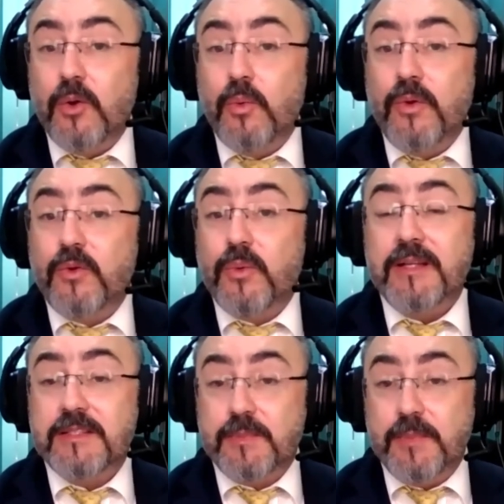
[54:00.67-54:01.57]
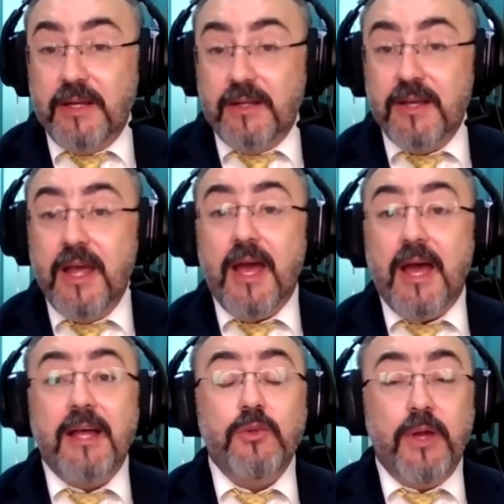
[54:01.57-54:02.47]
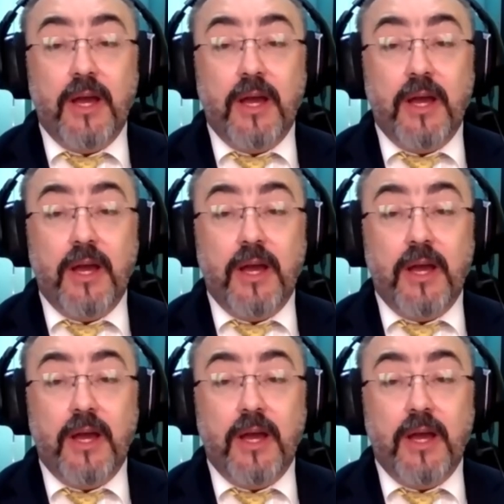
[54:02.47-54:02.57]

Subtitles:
with great speed, and we